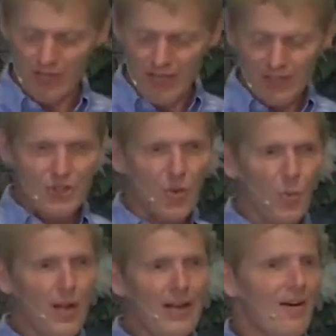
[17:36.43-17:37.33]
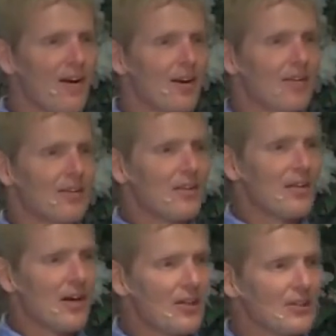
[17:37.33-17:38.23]
So when our
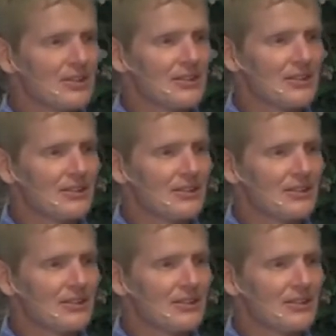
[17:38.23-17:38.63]
hearts